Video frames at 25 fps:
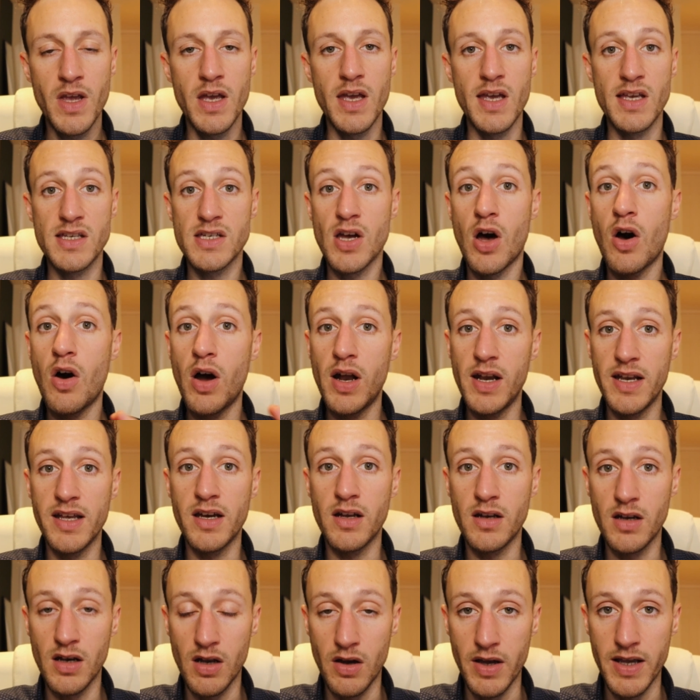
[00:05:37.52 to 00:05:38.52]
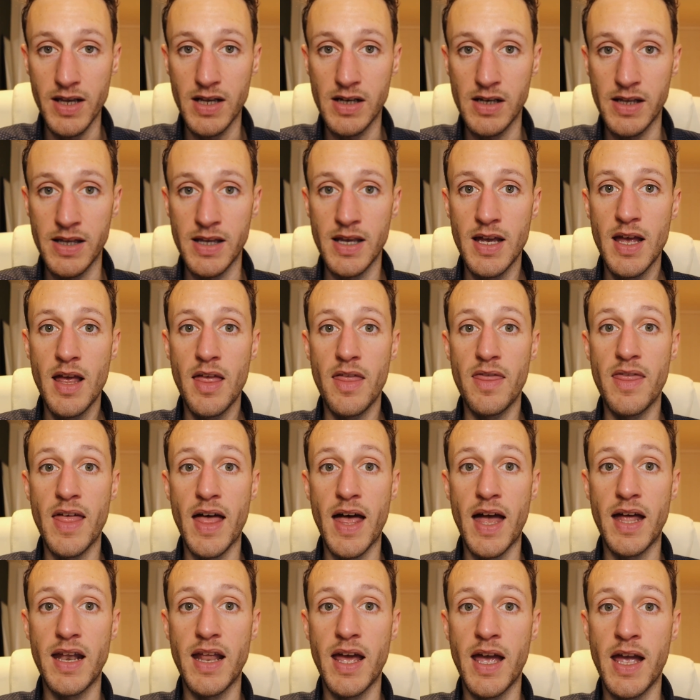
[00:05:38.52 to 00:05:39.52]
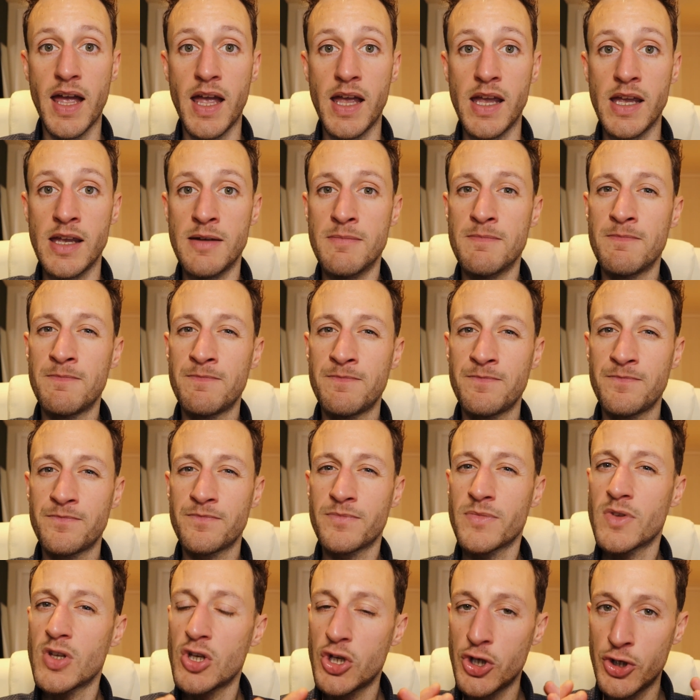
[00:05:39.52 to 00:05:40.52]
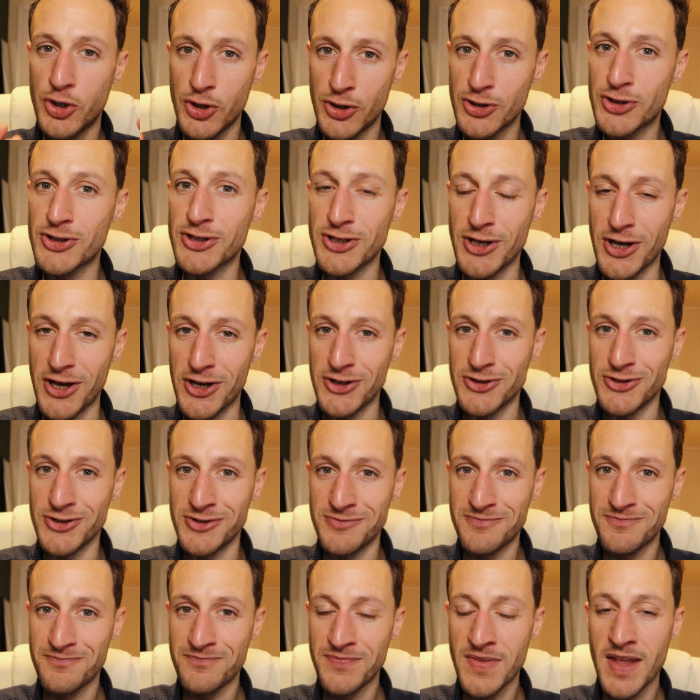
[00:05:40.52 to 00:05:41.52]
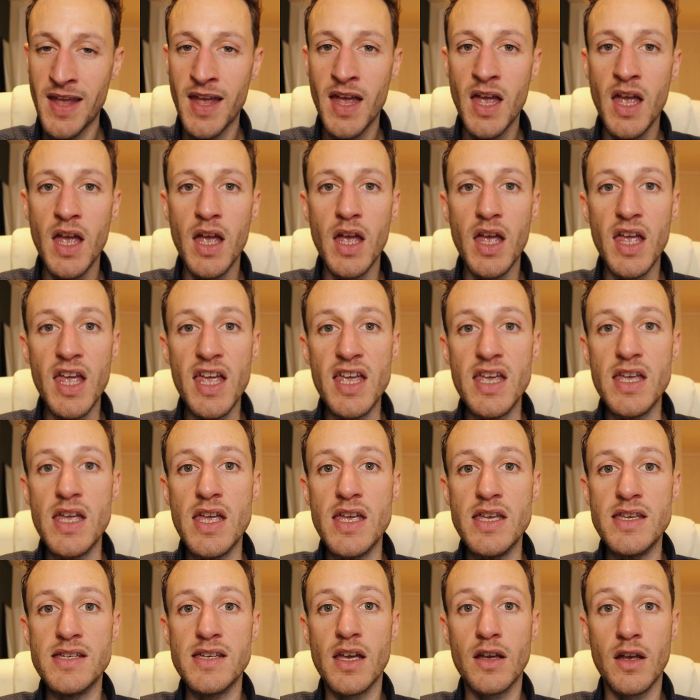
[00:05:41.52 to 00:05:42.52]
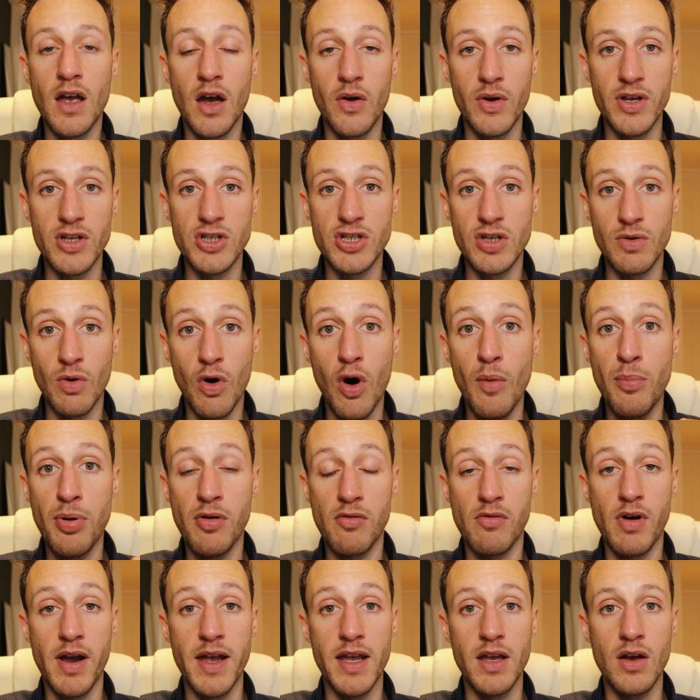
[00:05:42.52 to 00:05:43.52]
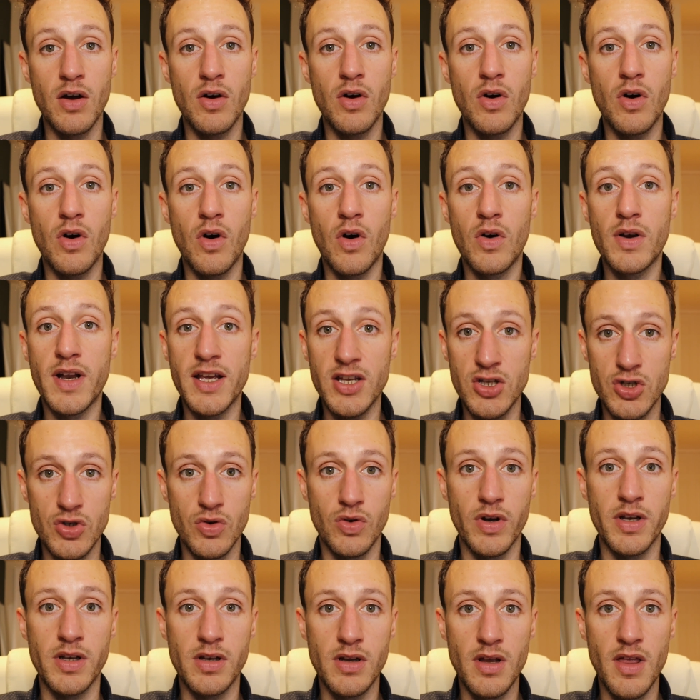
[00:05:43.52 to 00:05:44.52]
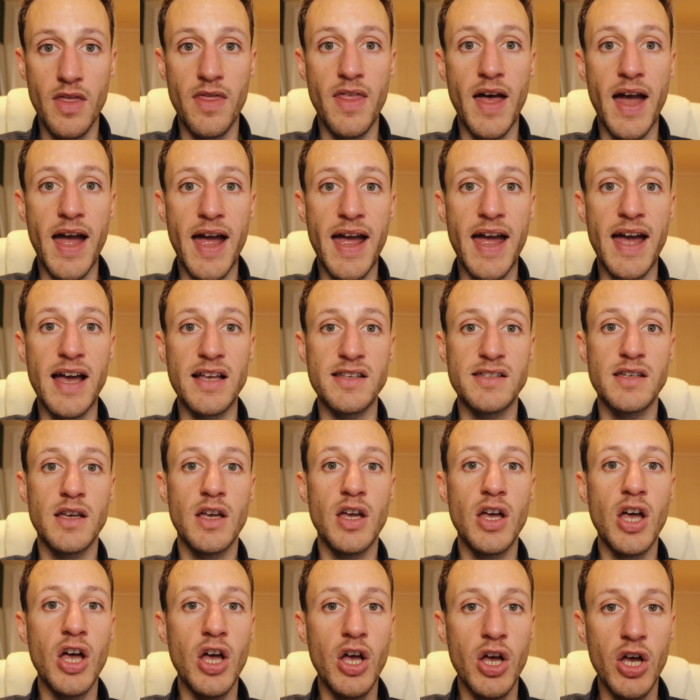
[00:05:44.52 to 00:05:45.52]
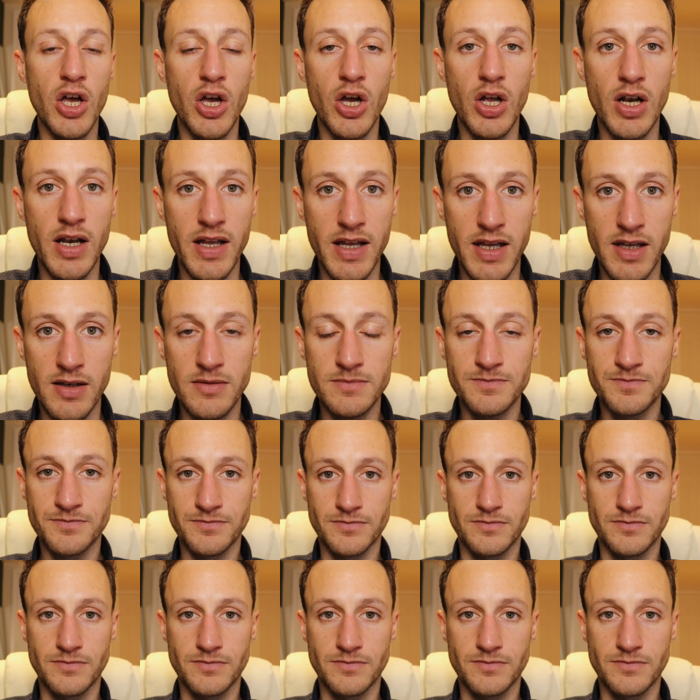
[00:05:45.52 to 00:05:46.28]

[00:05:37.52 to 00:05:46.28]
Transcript: It's highly unlikely that a good surgeon is going to operate on a joint that has early